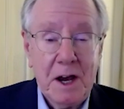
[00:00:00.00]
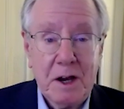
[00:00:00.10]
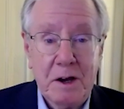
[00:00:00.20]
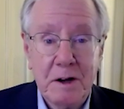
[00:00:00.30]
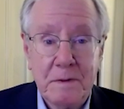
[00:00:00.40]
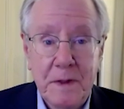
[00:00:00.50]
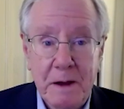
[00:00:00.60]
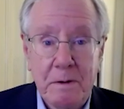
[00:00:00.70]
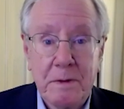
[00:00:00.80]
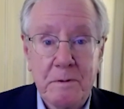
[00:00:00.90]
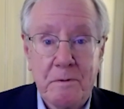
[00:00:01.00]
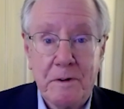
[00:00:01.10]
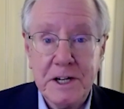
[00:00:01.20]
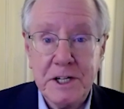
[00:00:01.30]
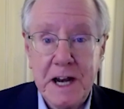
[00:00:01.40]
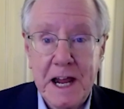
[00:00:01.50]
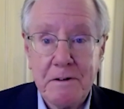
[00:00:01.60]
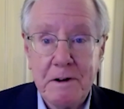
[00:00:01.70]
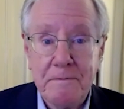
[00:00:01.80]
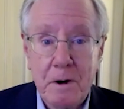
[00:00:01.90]
a good thing with
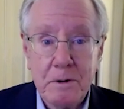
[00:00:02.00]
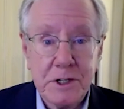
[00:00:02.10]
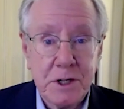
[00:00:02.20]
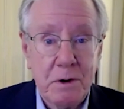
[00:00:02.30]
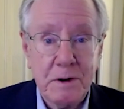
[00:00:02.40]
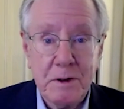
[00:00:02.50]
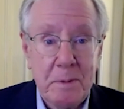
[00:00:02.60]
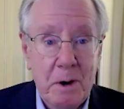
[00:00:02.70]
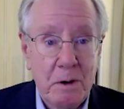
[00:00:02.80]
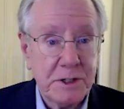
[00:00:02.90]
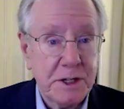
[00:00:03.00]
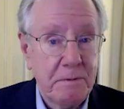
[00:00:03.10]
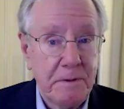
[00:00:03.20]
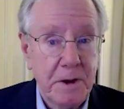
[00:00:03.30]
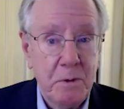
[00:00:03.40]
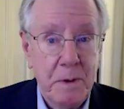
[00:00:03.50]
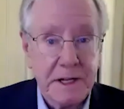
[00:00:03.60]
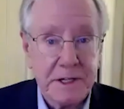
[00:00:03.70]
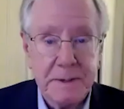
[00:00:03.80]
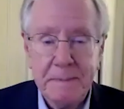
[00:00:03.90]
inflation-angry voters going to the polls in a few
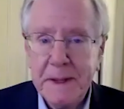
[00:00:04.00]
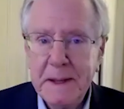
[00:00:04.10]
weeks.